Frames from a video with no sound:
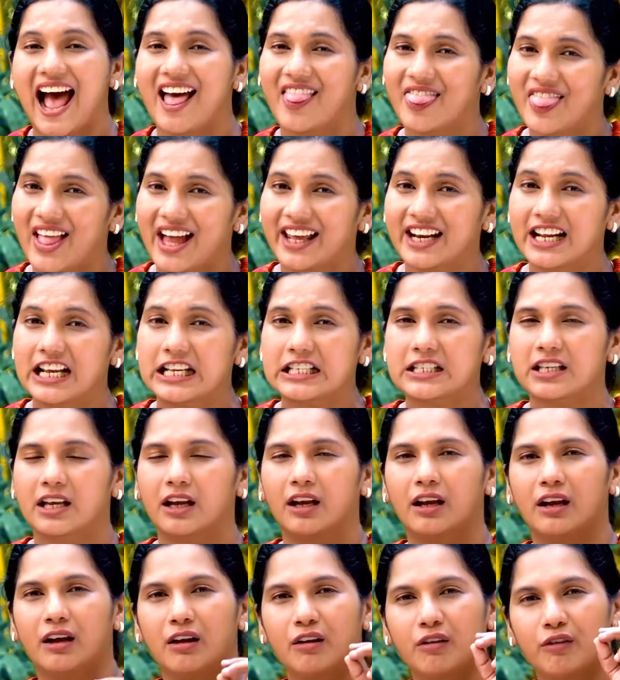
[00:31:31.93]
and that is
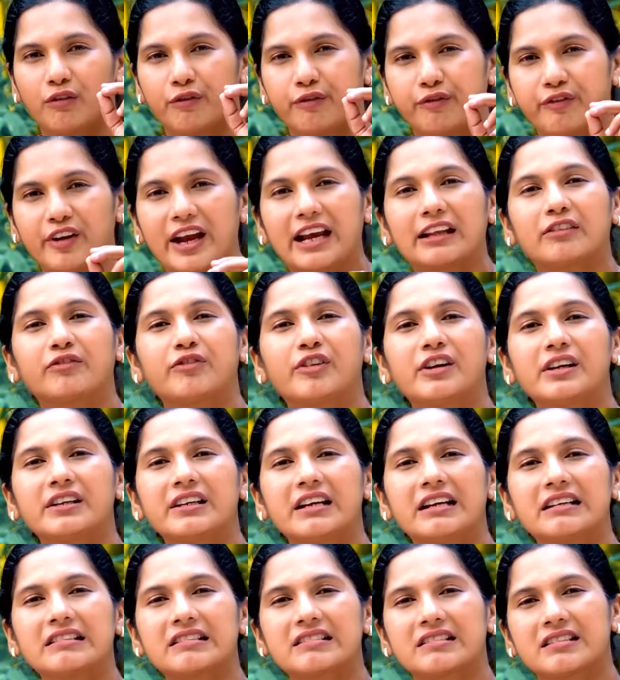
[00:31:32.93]

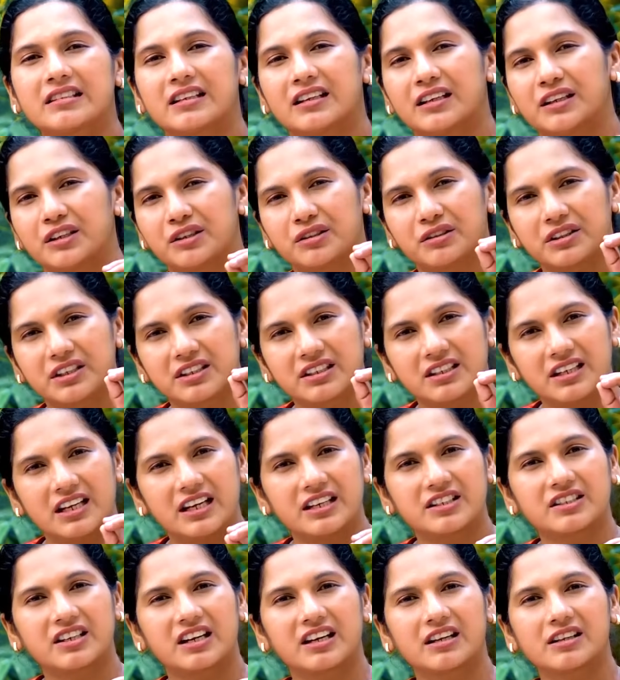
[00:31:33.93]
faithfulness to the
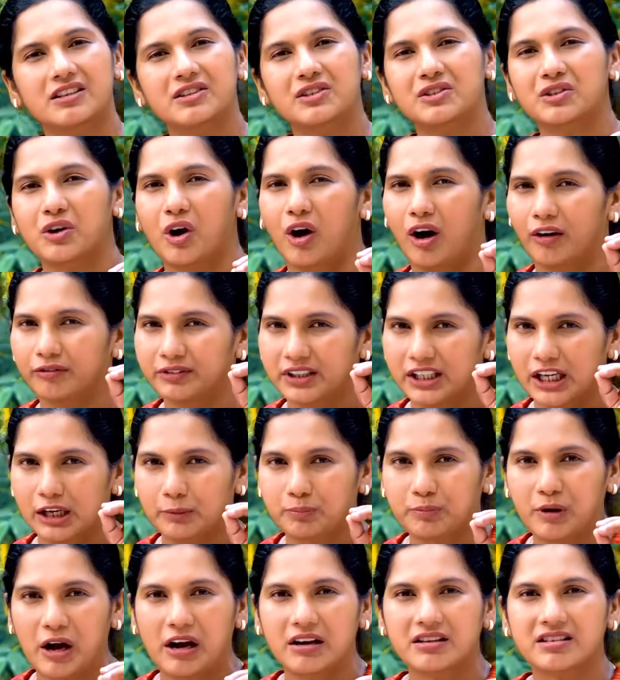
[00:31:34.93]
teachings of the
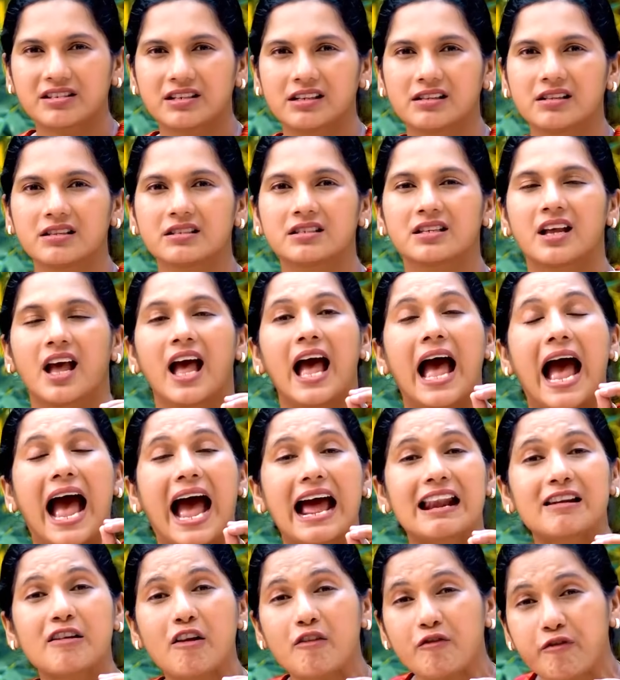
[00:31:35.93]
apostles
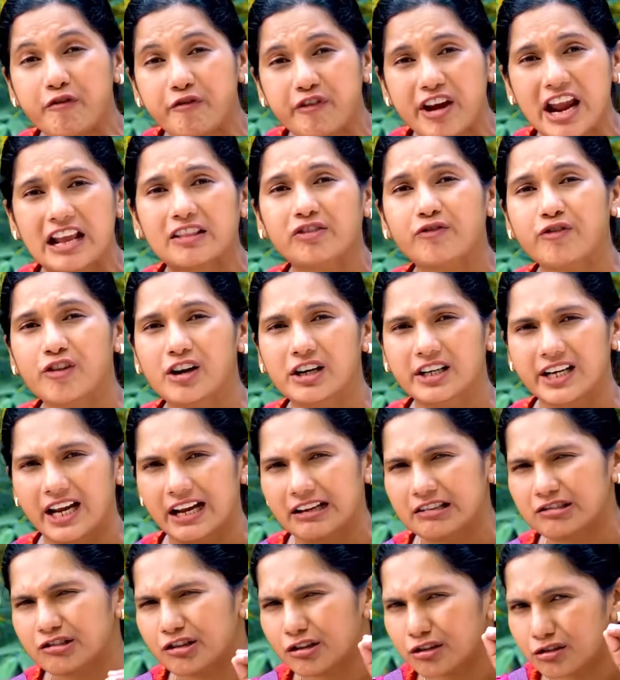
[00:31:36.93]
and
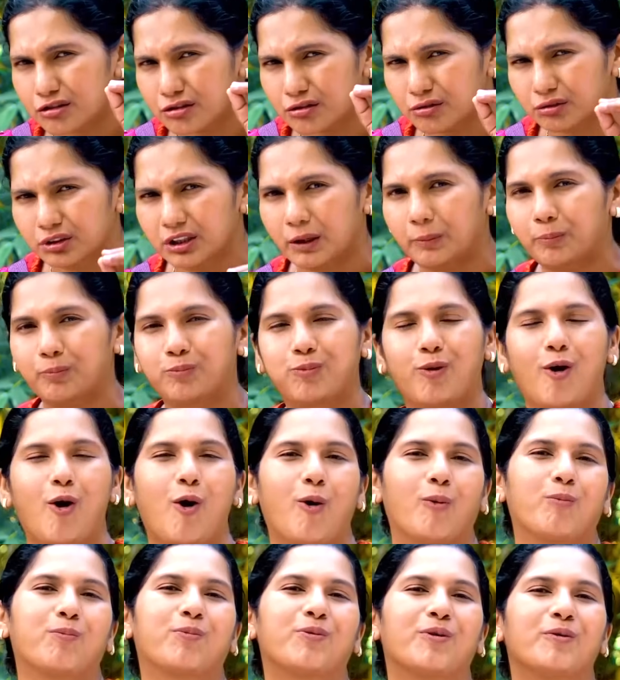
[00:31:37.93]
faithfulness to the
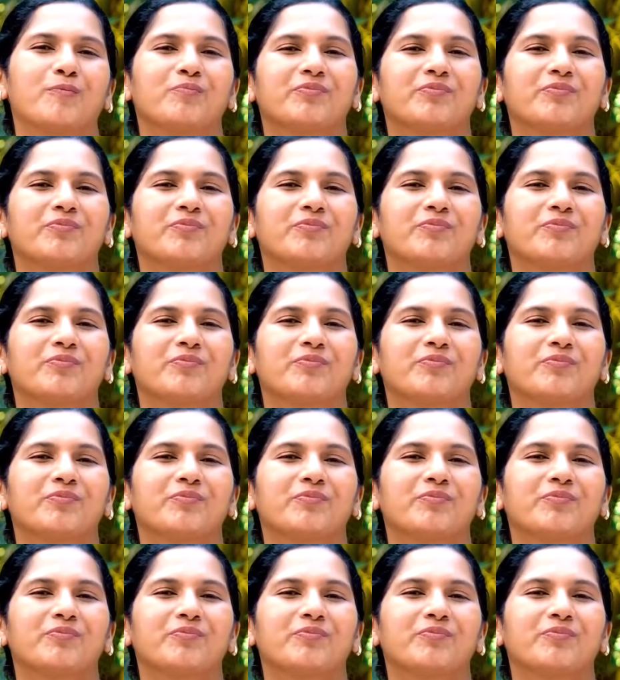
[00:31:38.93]
Pope.